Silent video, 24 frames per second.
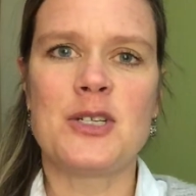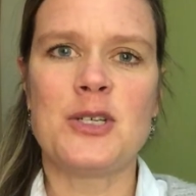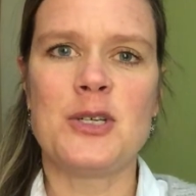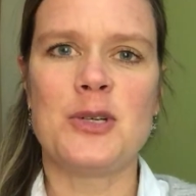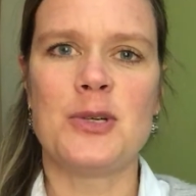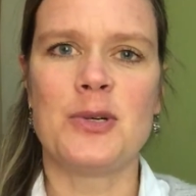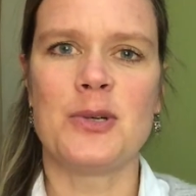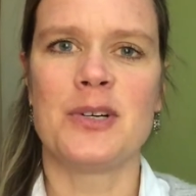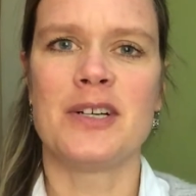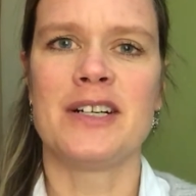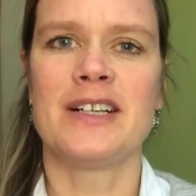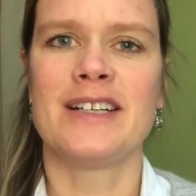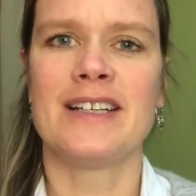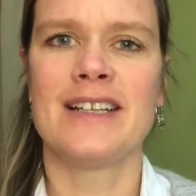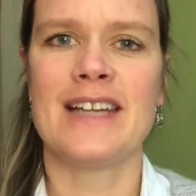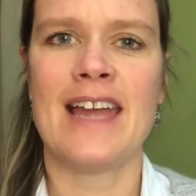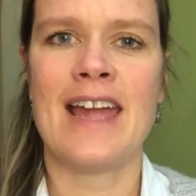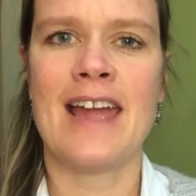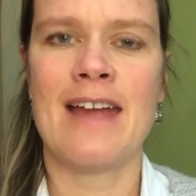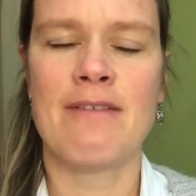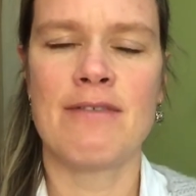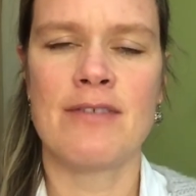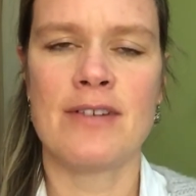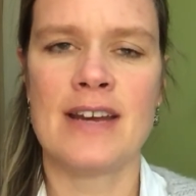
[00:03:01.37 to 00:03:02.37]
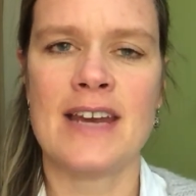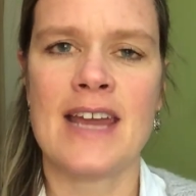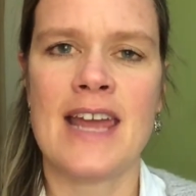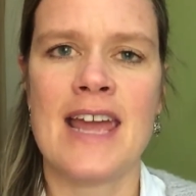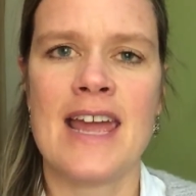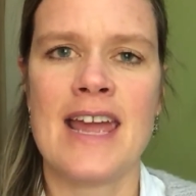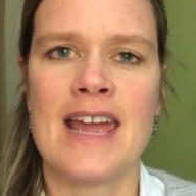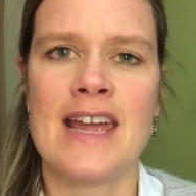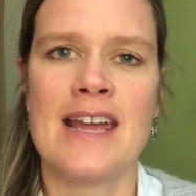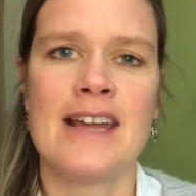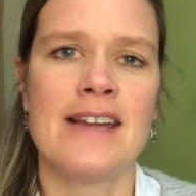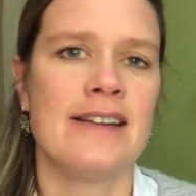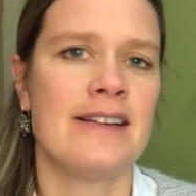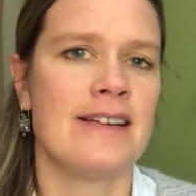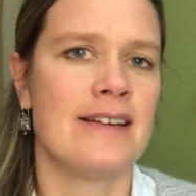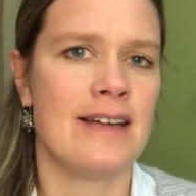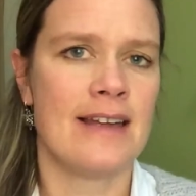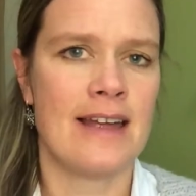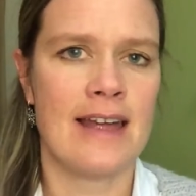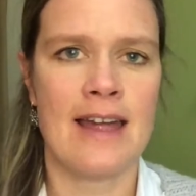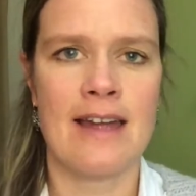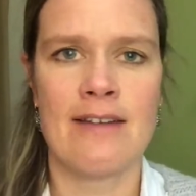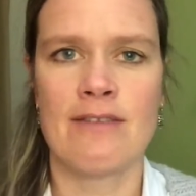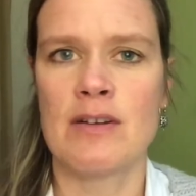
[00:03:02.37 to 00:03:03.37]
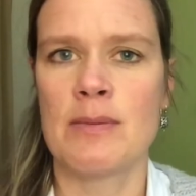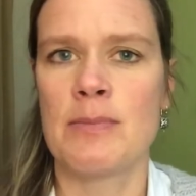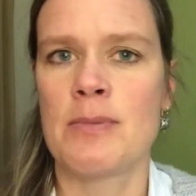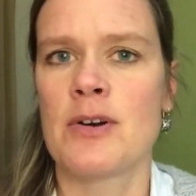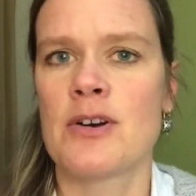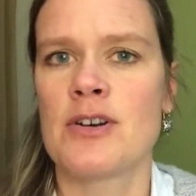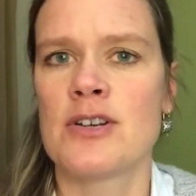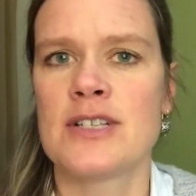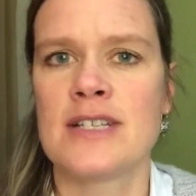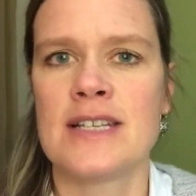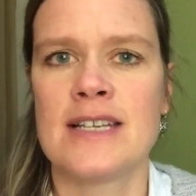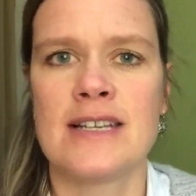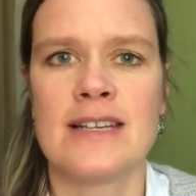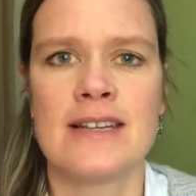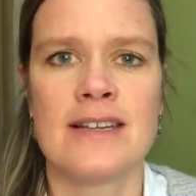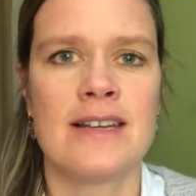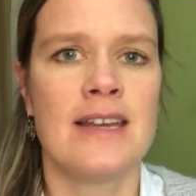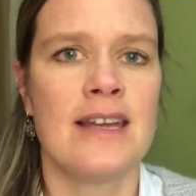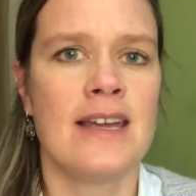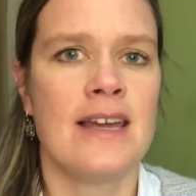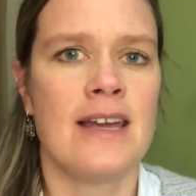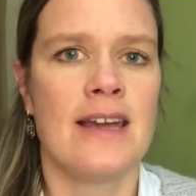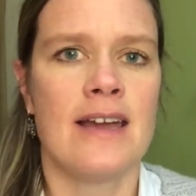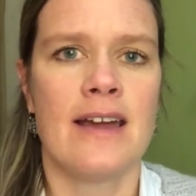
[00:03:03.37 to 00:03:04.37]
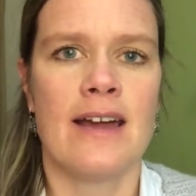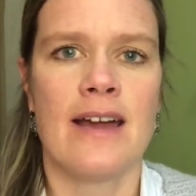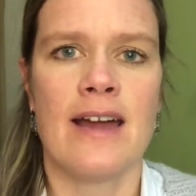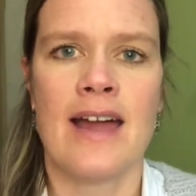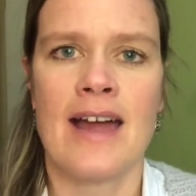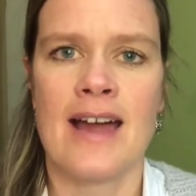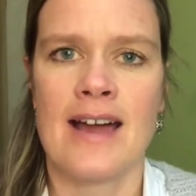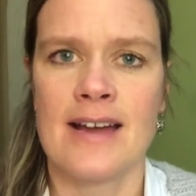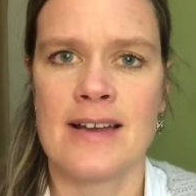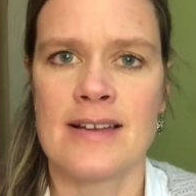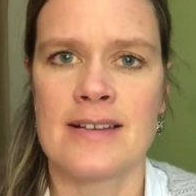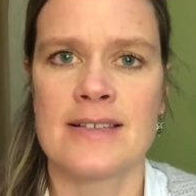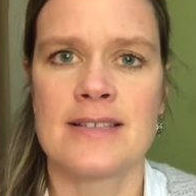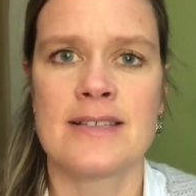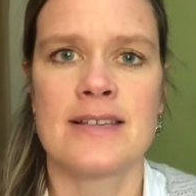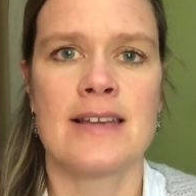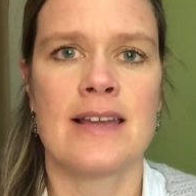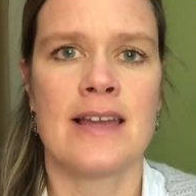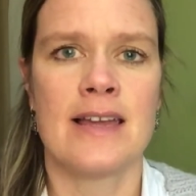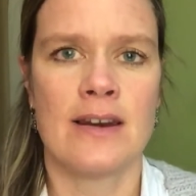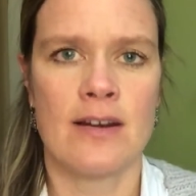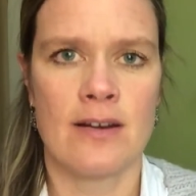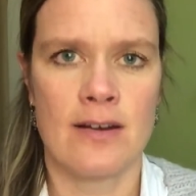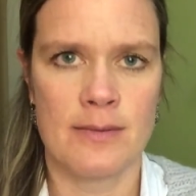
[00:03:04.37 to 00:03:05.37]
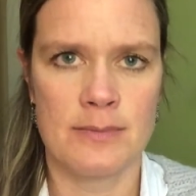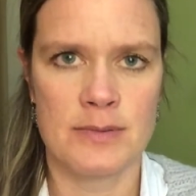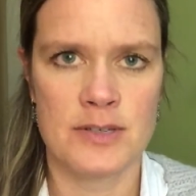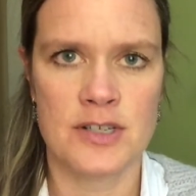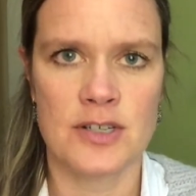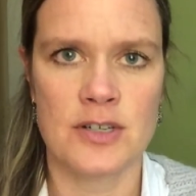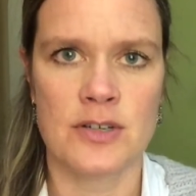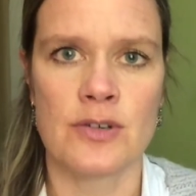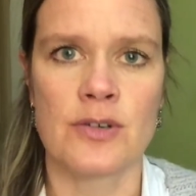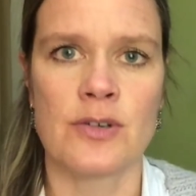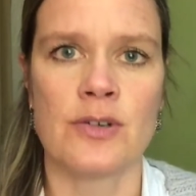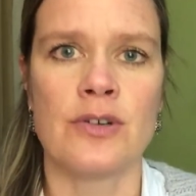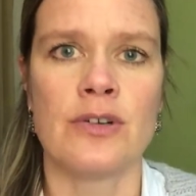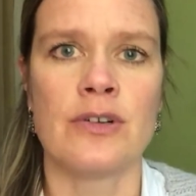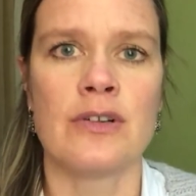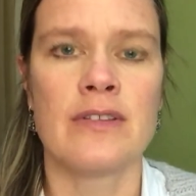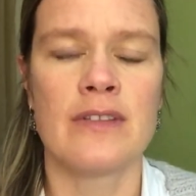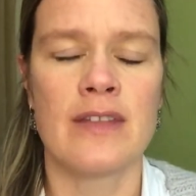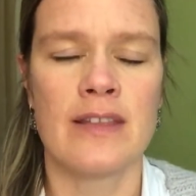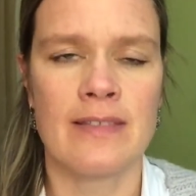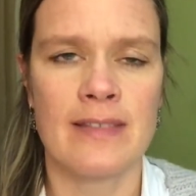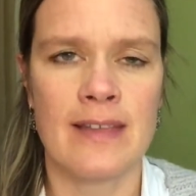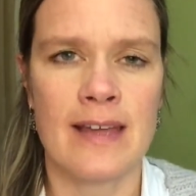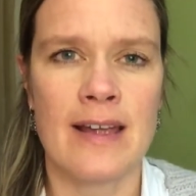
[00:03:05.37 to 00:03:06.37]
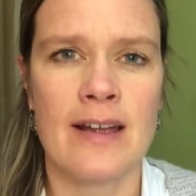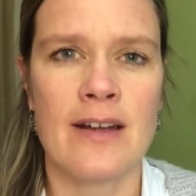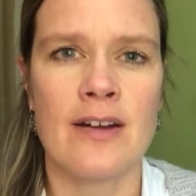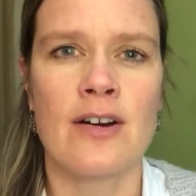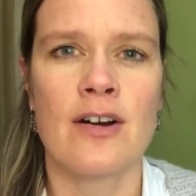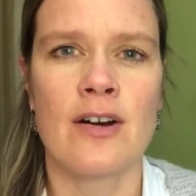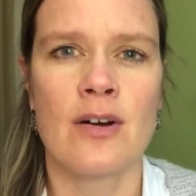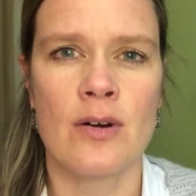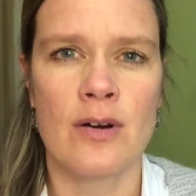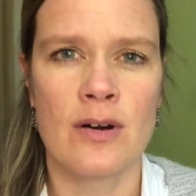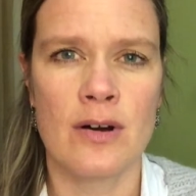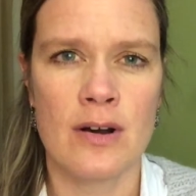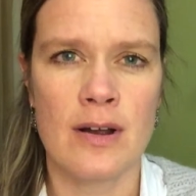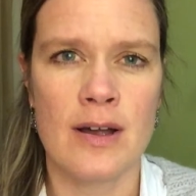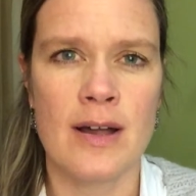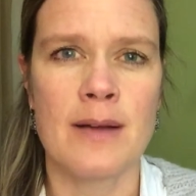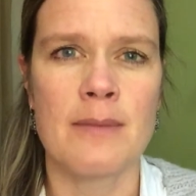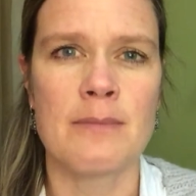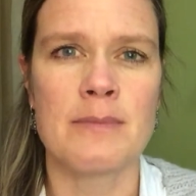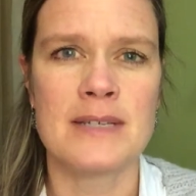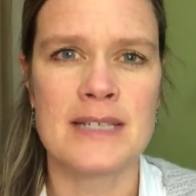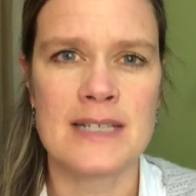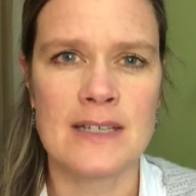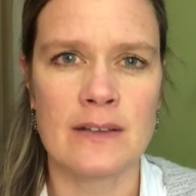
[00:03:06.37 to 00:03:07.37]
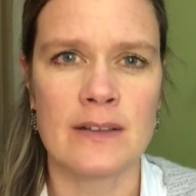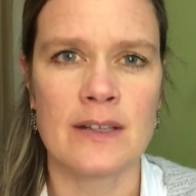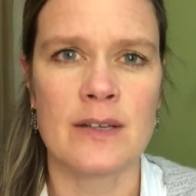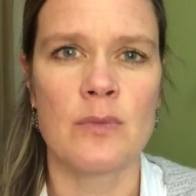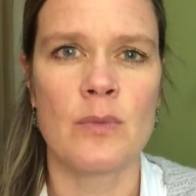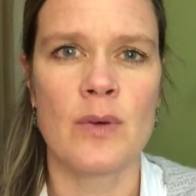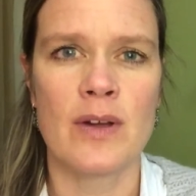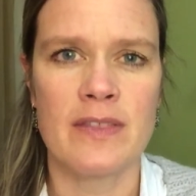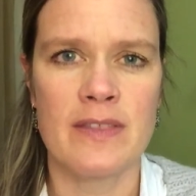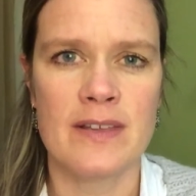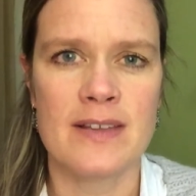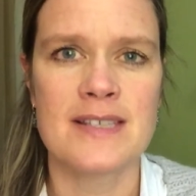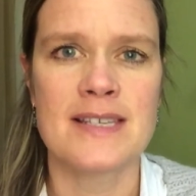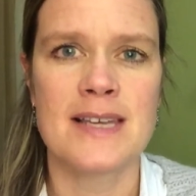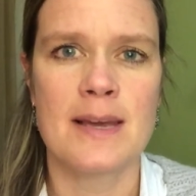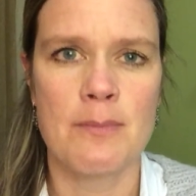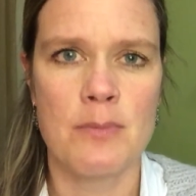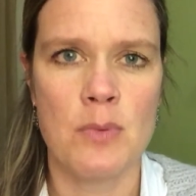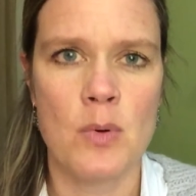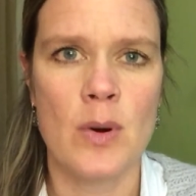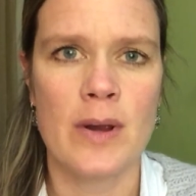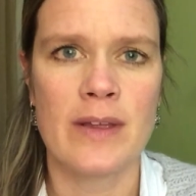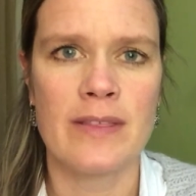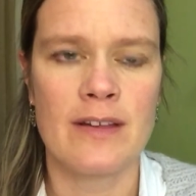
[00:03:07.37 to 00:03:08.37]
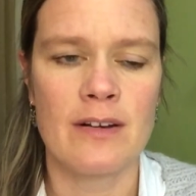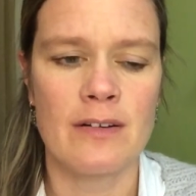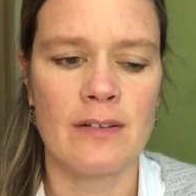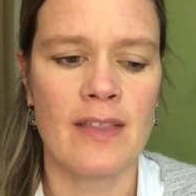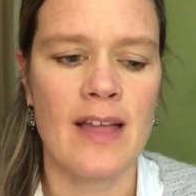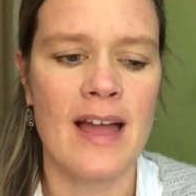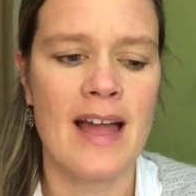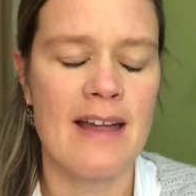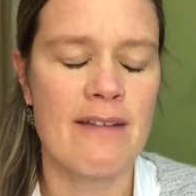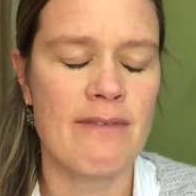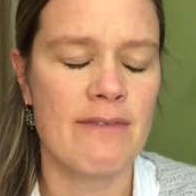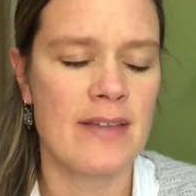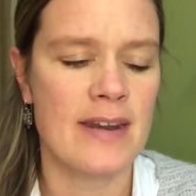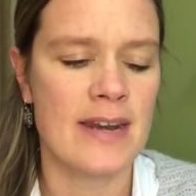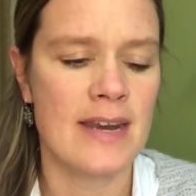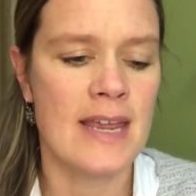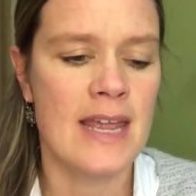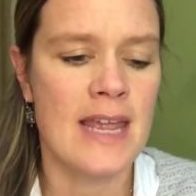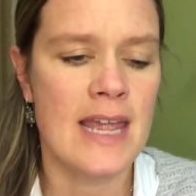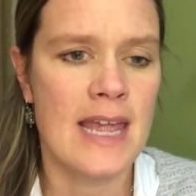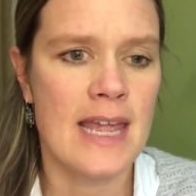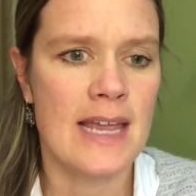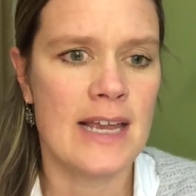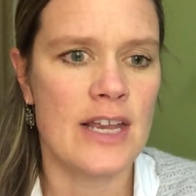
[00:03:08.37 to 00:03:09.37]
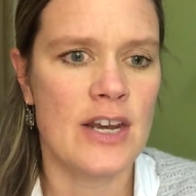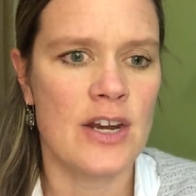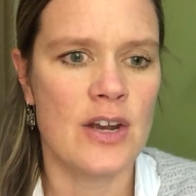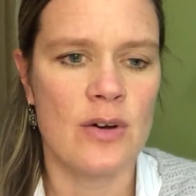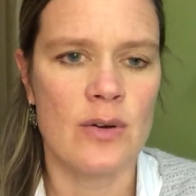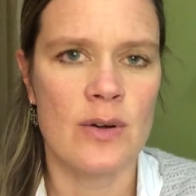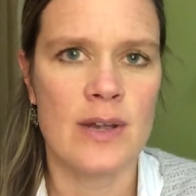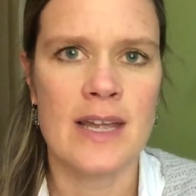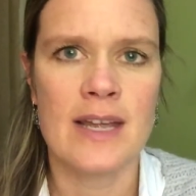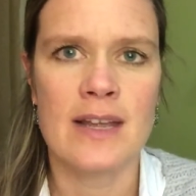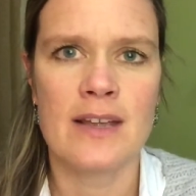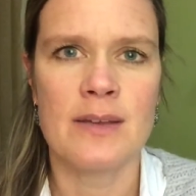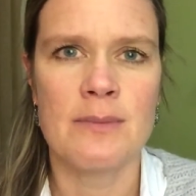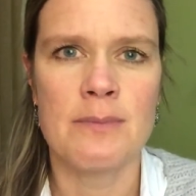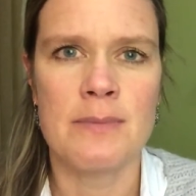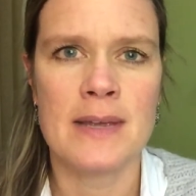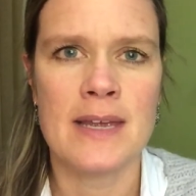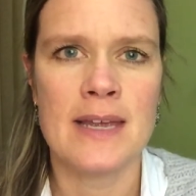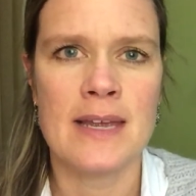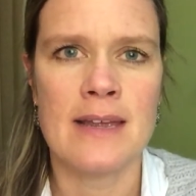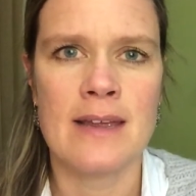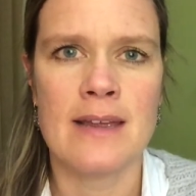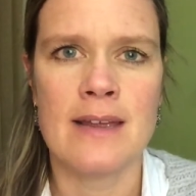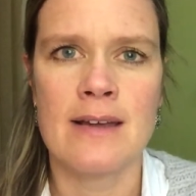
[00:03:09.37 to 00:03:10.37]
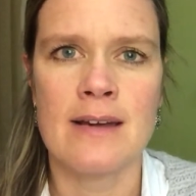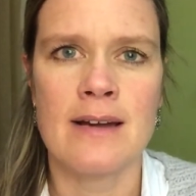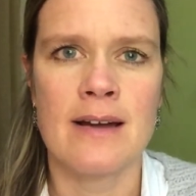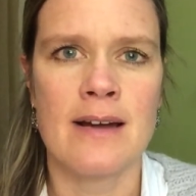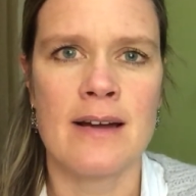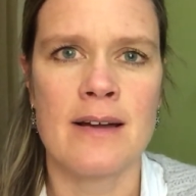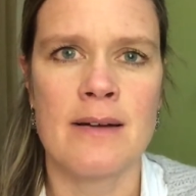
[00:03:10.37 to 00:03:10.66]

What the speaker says: to every day. Every person has an obstacle that they are dealing with at some point in their life, and it could be